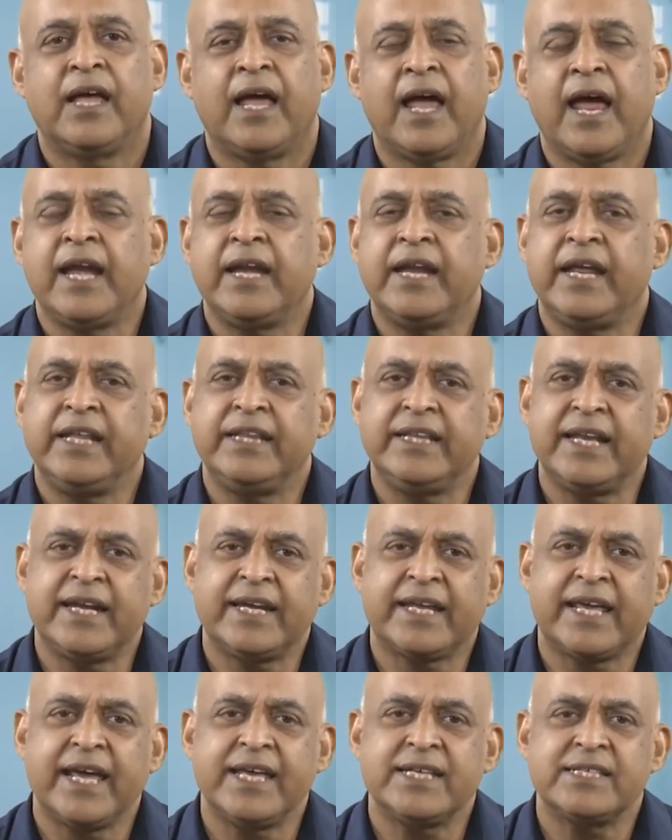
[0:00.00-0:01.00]
And in
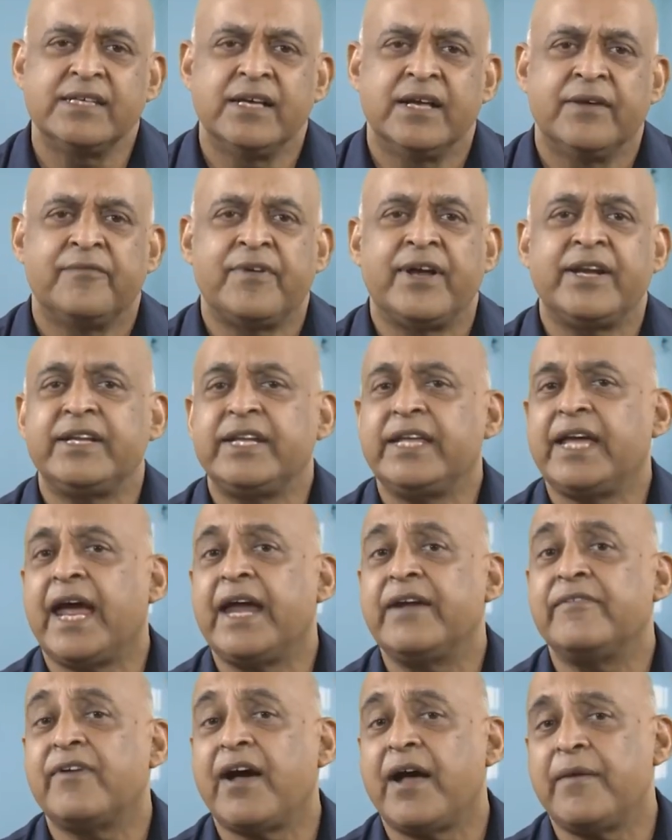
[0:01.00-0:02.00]
that case, when the
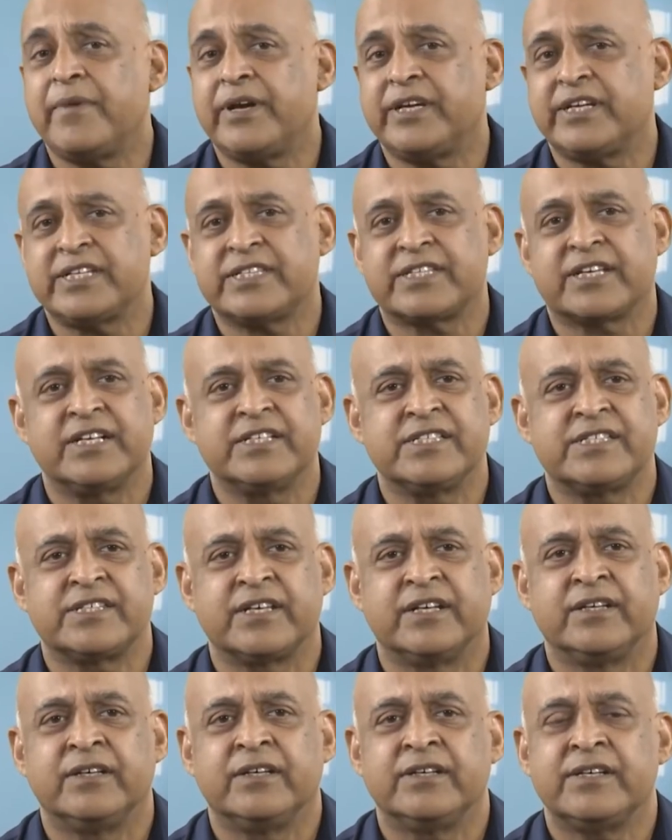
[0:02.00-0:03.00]
environment is
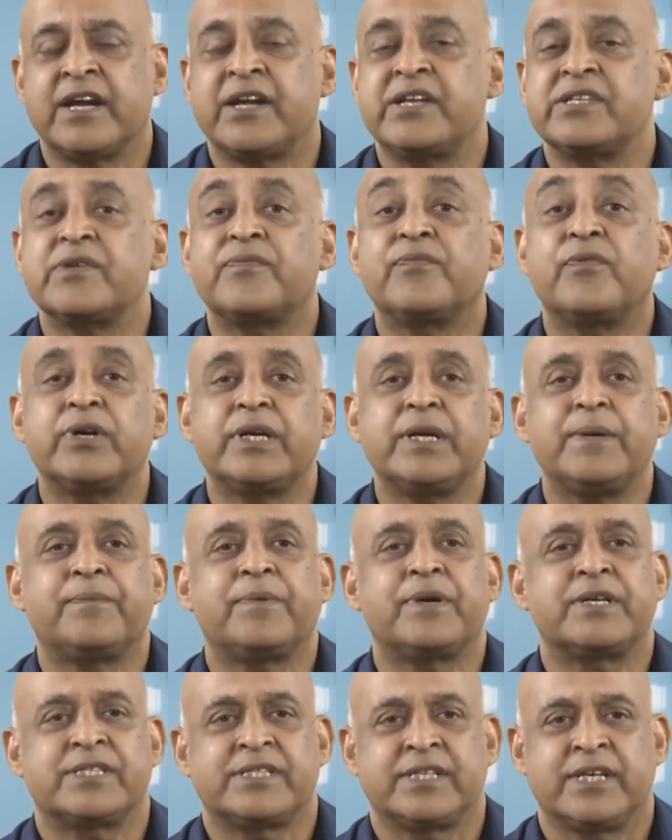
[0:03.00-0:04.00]
concerned, that is a forty
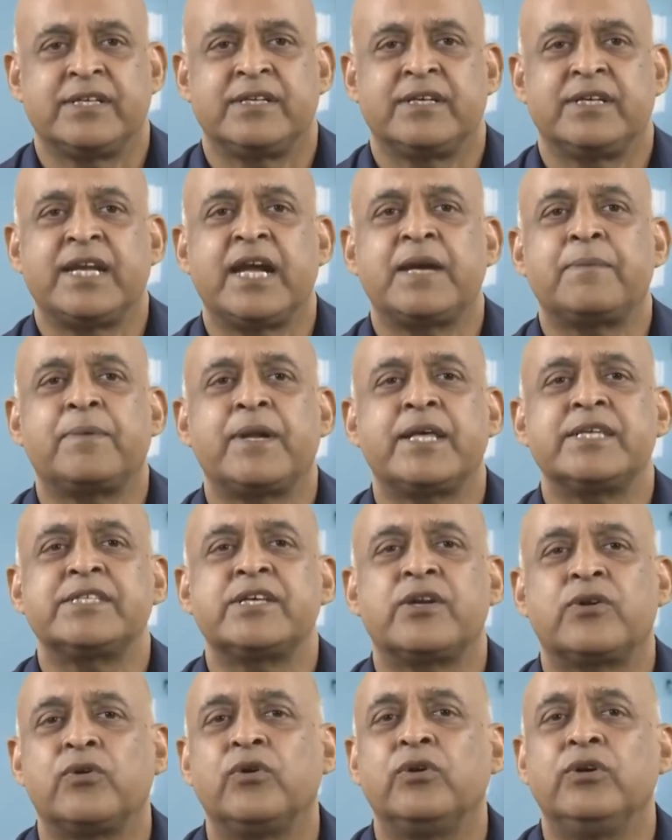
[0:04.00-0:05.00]
percent, that plays
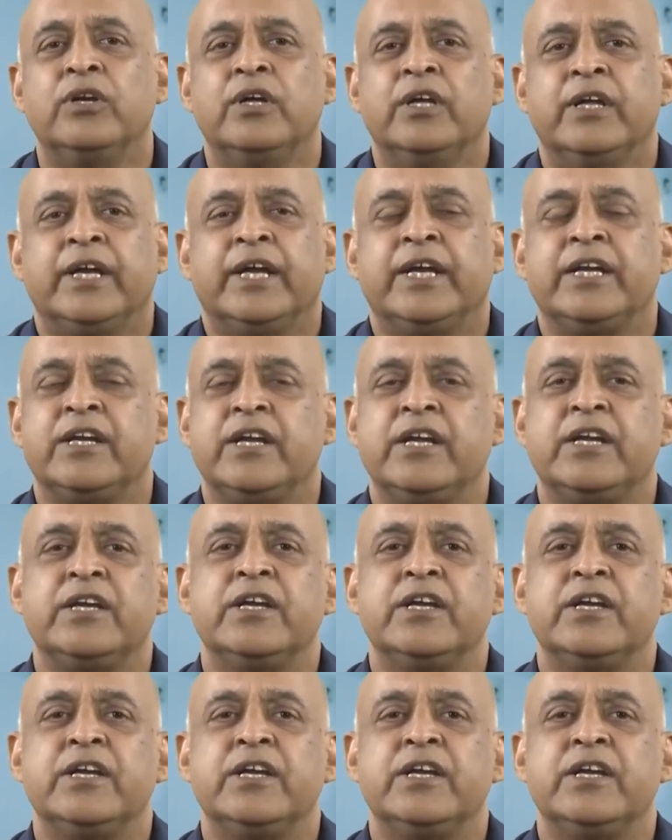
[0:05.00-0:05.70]
a role in, in,